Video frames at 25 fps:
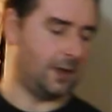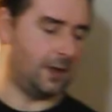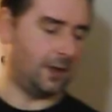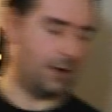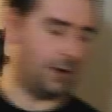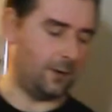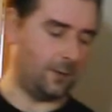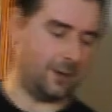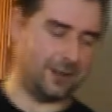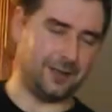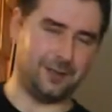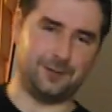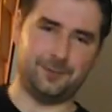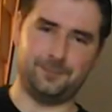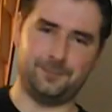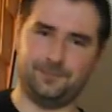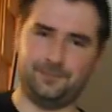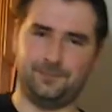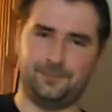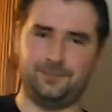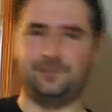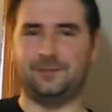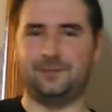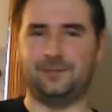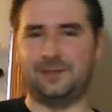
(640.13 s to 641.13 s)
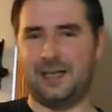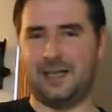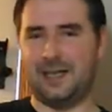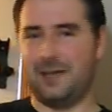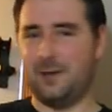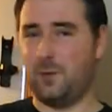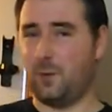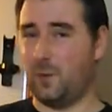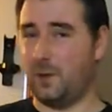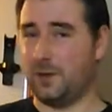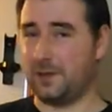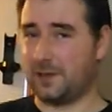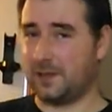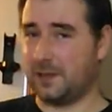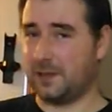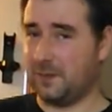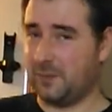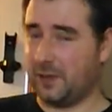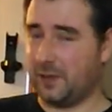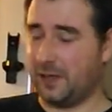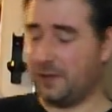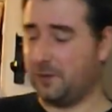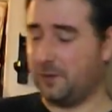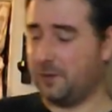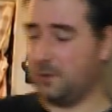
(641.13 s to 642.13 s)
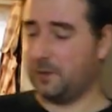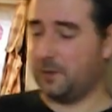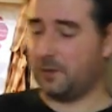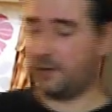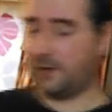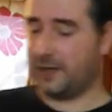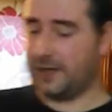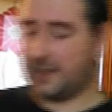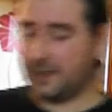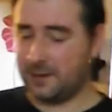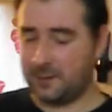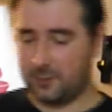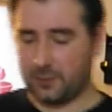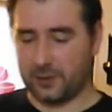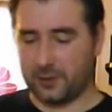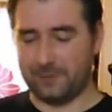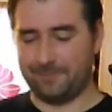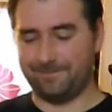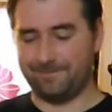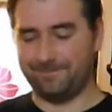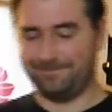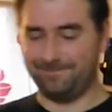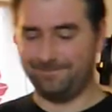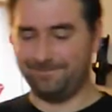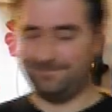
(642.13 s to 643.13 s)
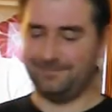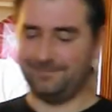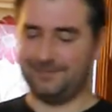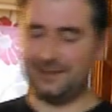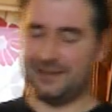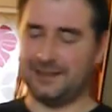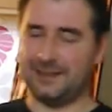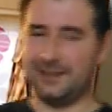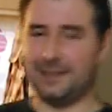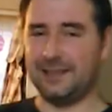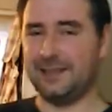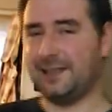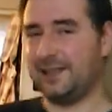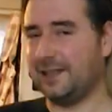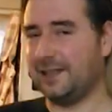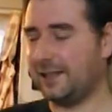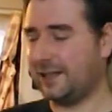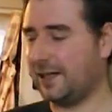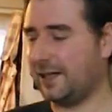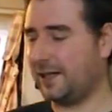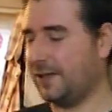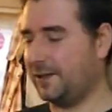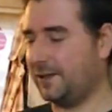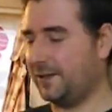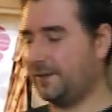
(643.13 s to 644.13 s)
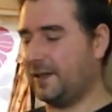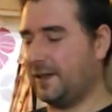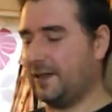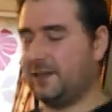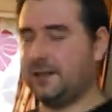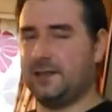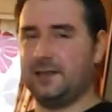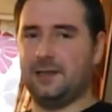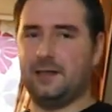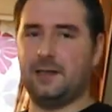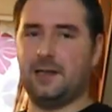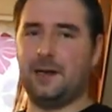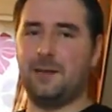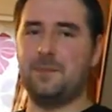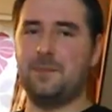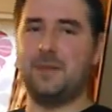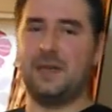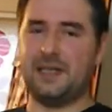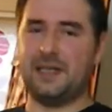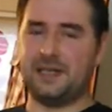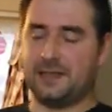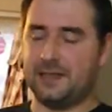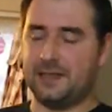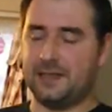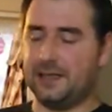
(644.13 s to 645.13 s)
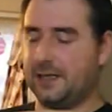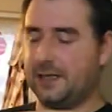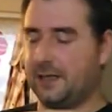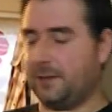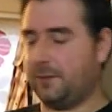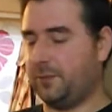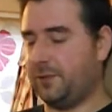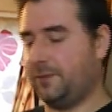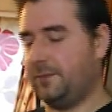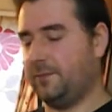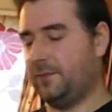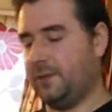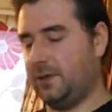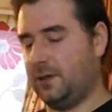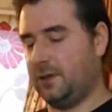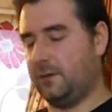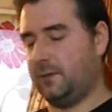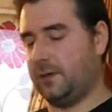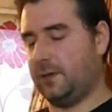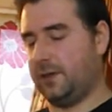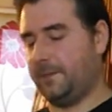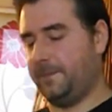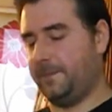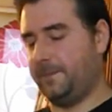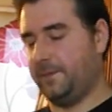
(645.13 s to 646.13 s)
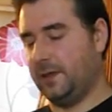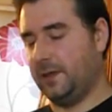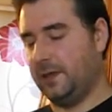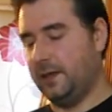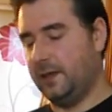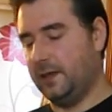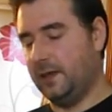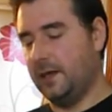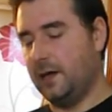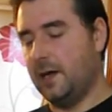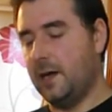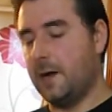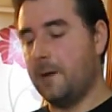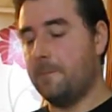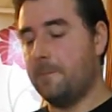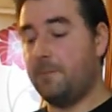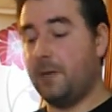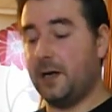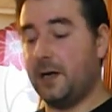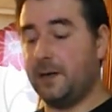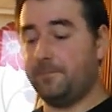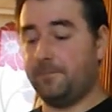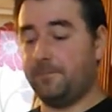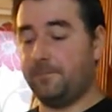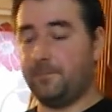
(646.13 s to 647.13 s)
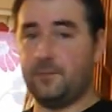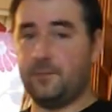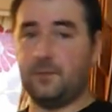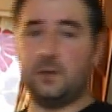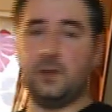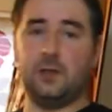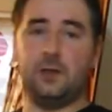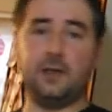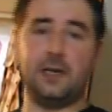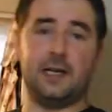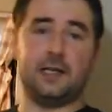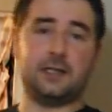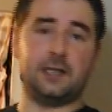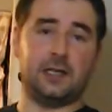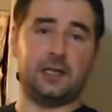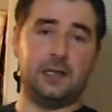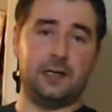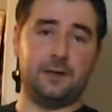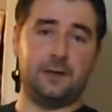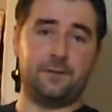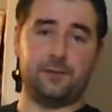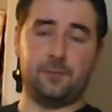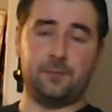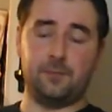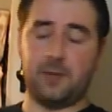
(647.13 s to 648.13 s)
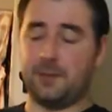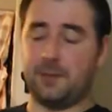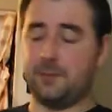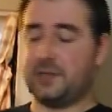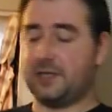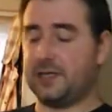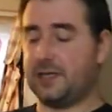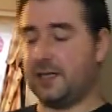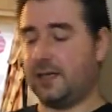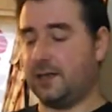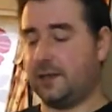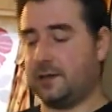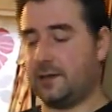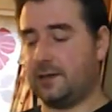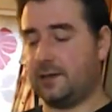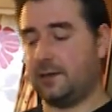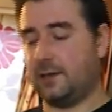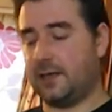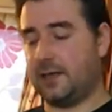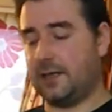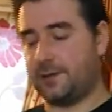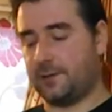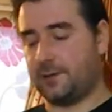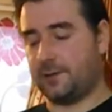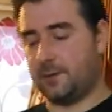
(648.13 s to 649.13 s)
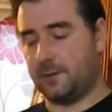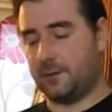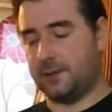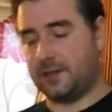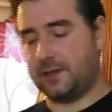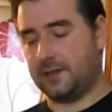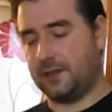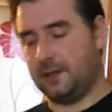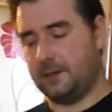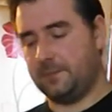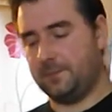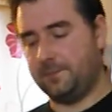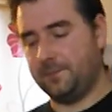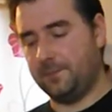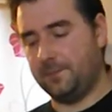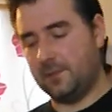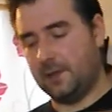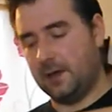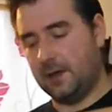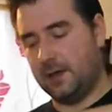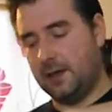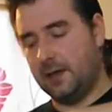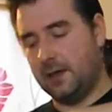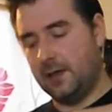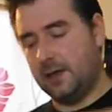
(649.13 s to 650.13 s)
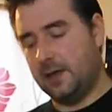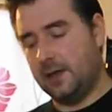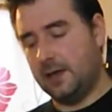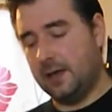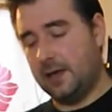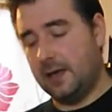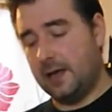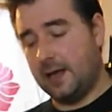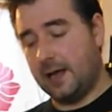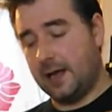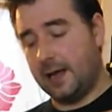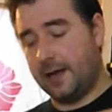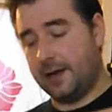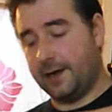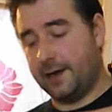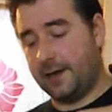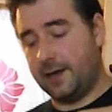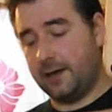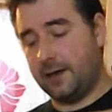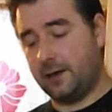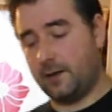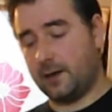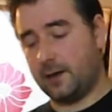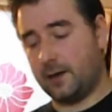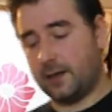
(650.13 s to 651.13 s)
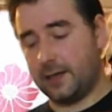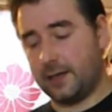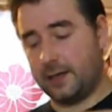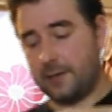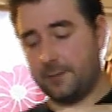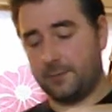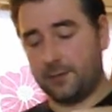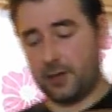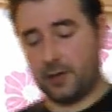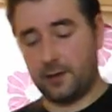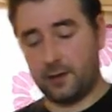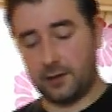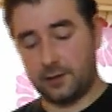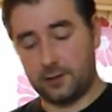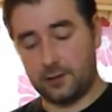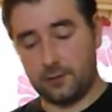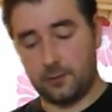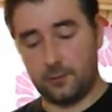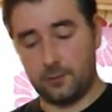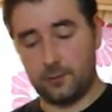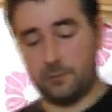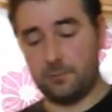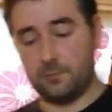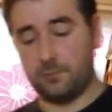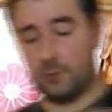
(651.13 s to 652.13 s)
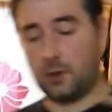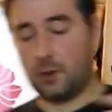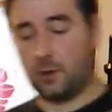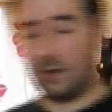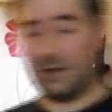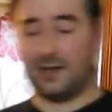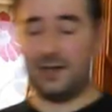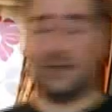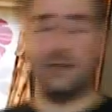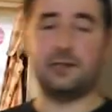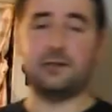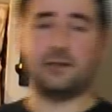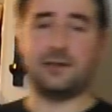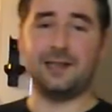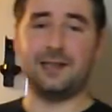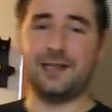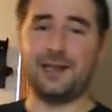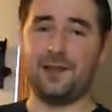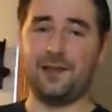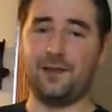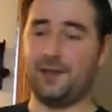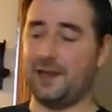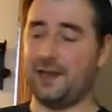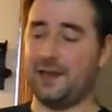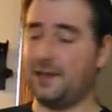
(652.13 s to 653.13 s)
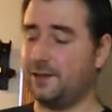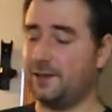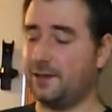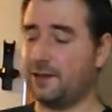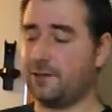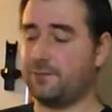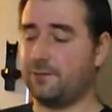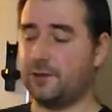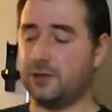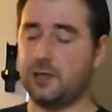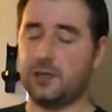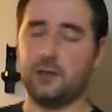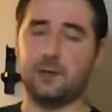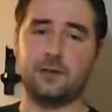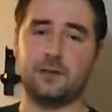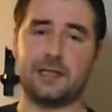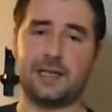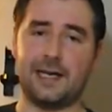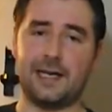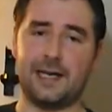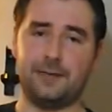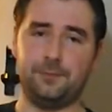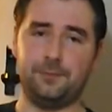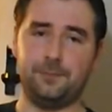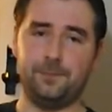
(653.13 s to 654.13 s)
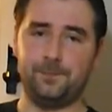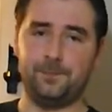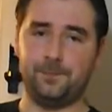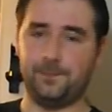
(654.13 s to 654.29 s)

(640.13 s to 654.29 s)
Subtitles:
Oh well, it was going to be an all grain, but yeah, I kind of had to, I messed it up. Oh well. But you get to learn from my mistakes, so that's always good. And now I am going to quite literally let this reduce down